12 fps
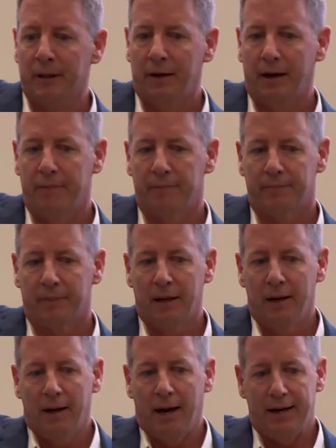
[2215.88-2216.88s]
Um,
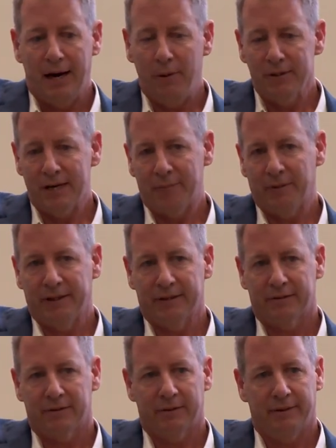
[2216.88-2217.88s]
and now what's happened
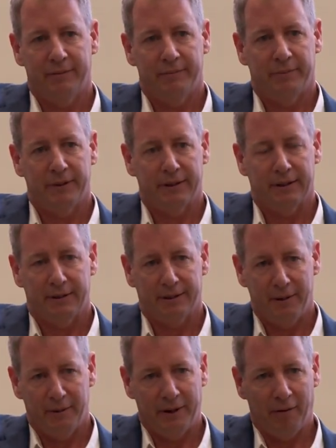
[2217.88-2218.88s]
is the,
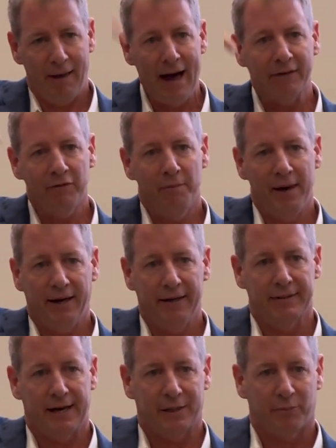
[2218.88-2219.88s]
the, the lack of
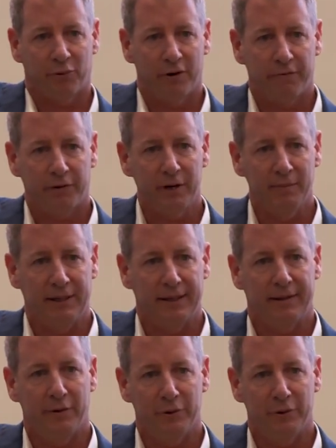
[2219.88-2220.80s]
amenities at the periphery mean that